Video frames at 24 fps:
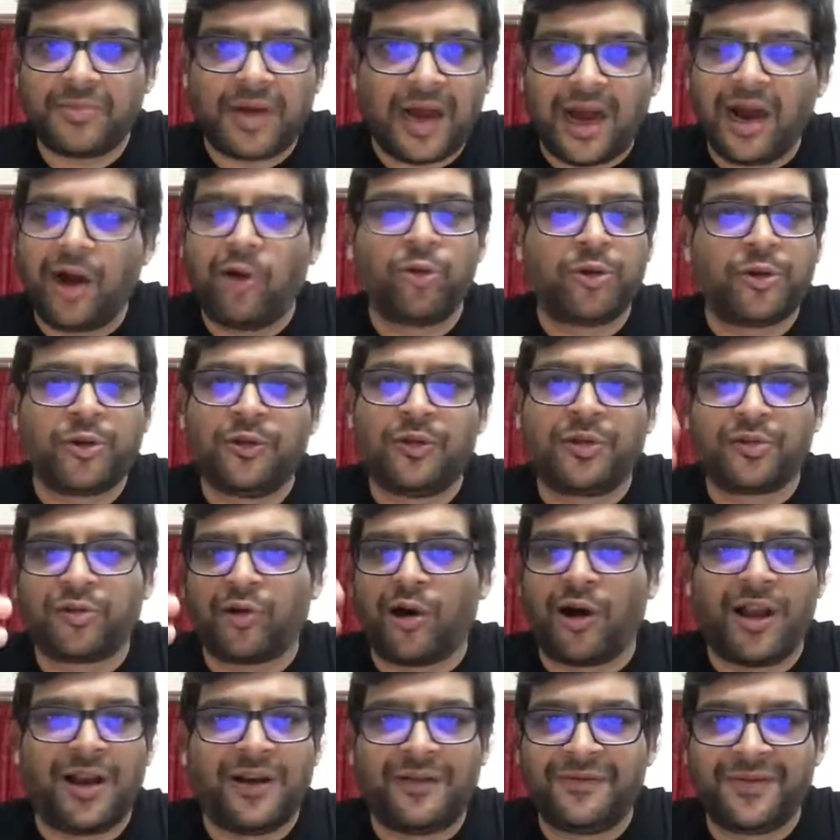how to
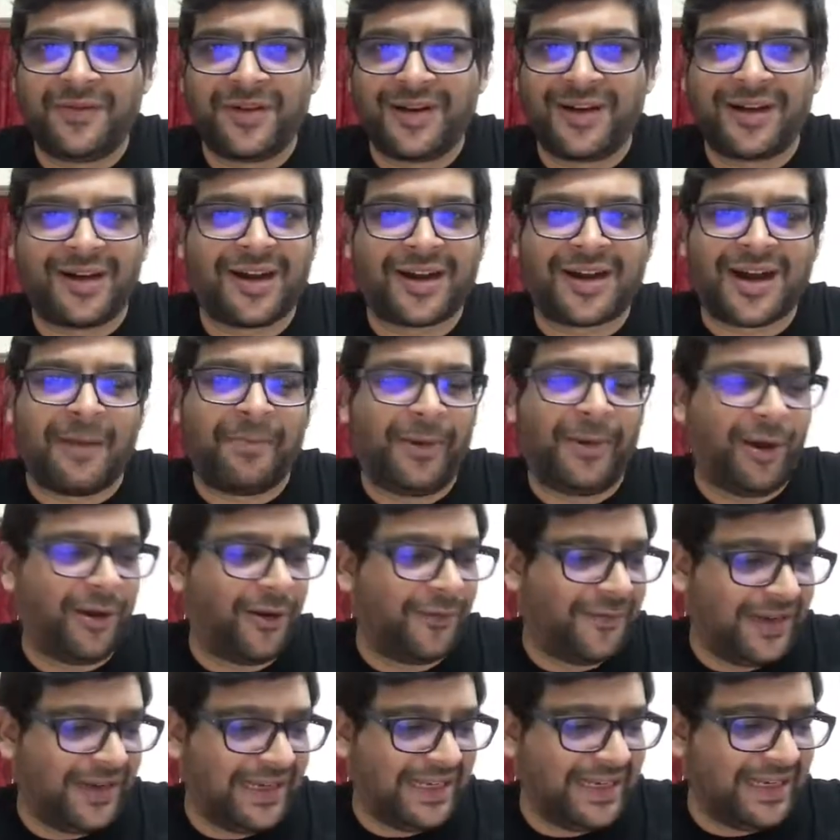solve a couple
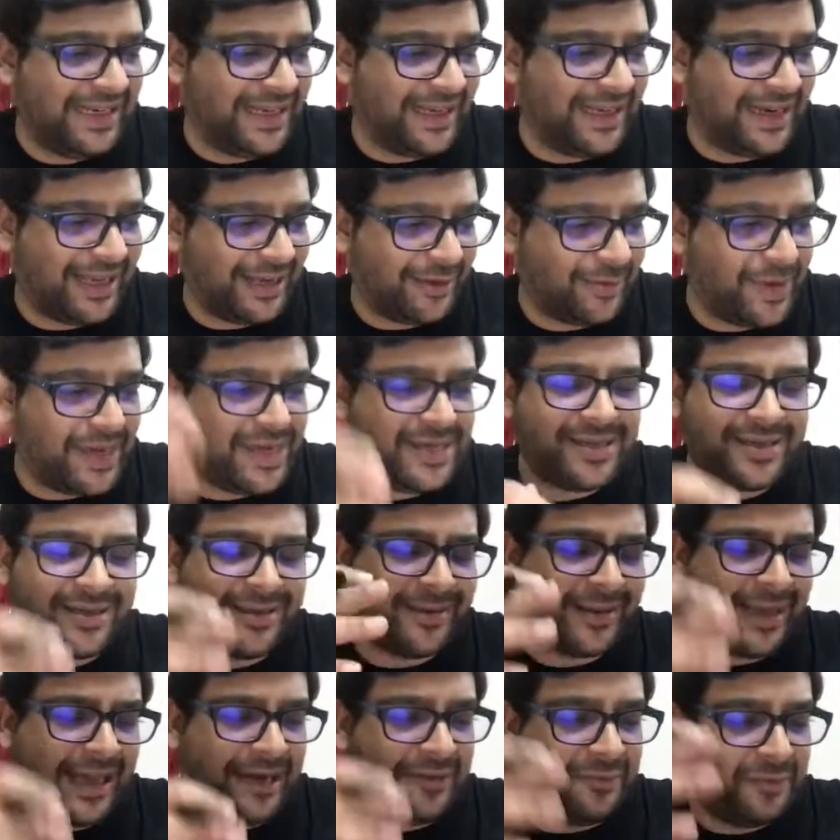of linear equations,
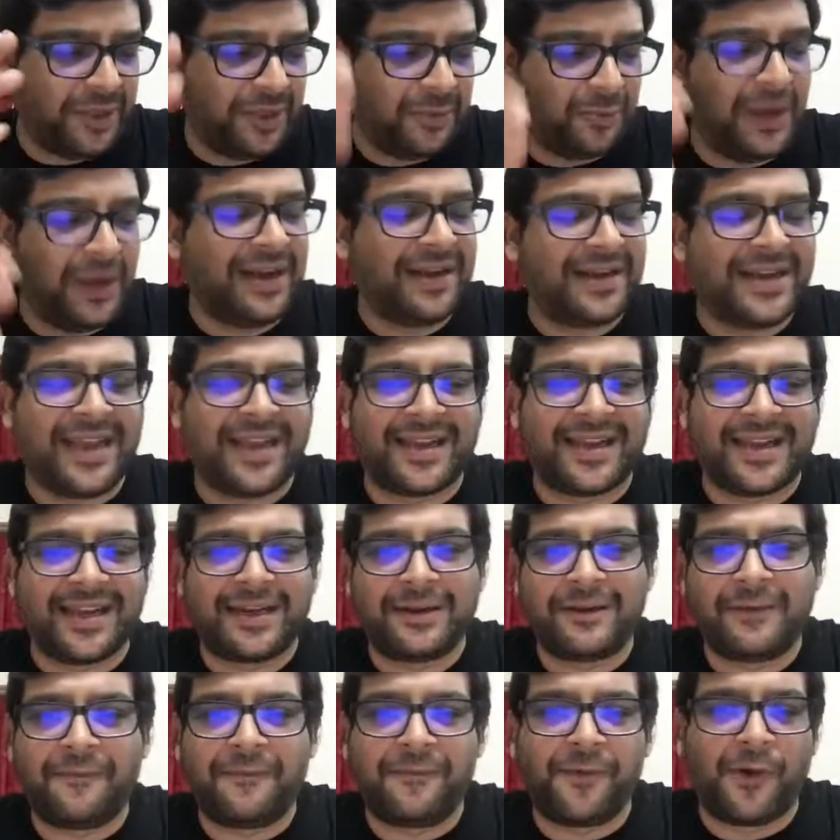and we will take
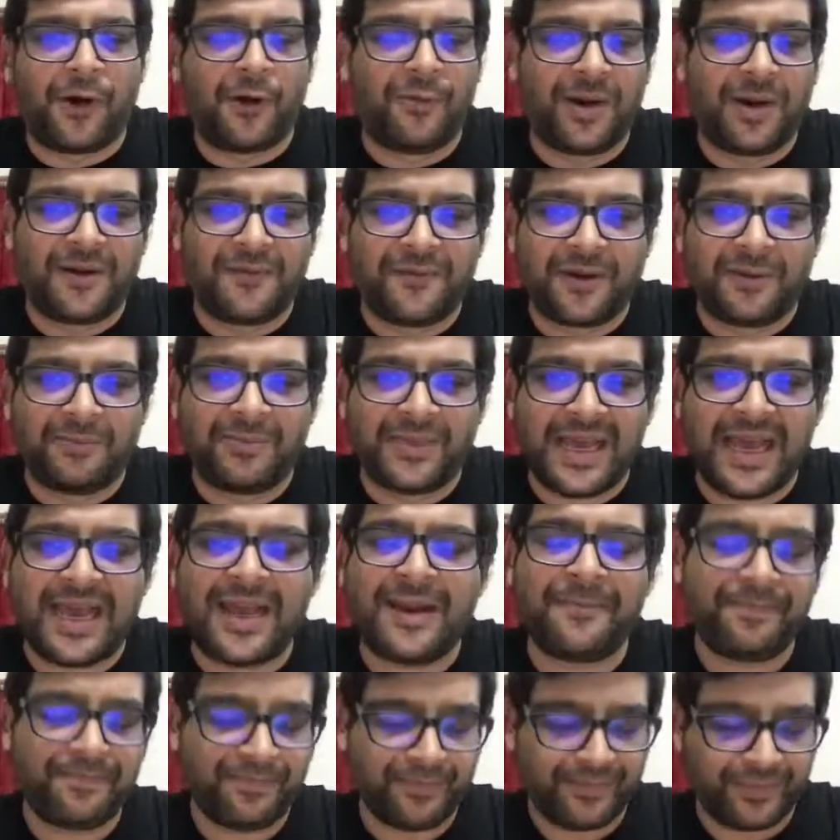it forward from
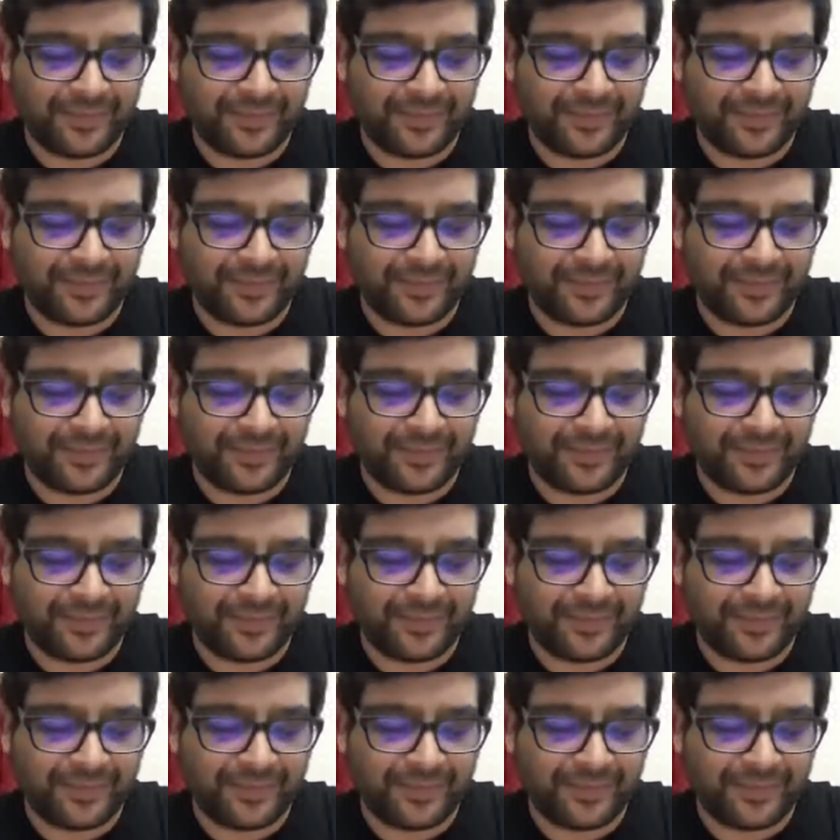there.